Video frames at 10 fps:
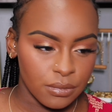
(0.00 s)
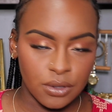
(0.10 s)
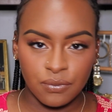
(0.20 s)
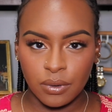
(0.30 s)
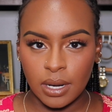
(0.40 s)

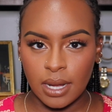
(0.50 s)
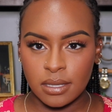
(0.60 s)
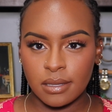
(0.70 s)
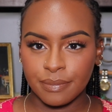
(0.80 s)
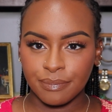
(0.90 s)
just for a
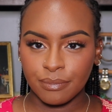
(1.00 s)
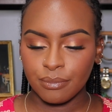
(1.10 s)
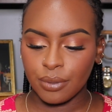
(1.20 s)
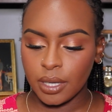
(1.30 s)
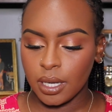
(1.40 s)
nice,
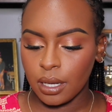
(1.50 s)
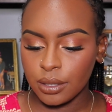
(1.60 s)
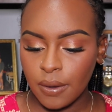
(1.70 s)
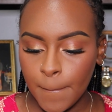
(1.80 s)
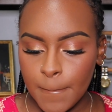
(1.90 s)
pretty
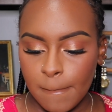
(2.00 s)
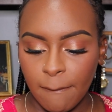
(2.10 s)
color.